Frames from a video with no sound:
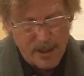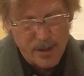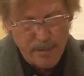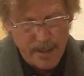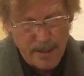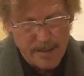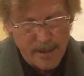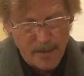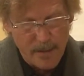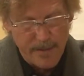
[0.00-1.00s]
Schmidt has
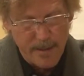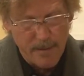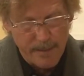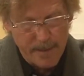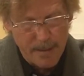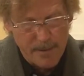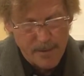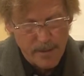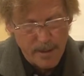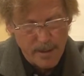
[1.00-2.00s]
so definitively
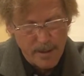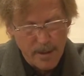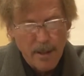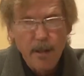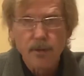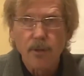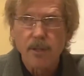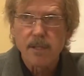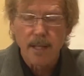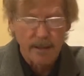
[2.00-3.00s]
demonstrated,
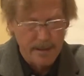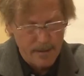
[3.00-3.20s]
took a slightly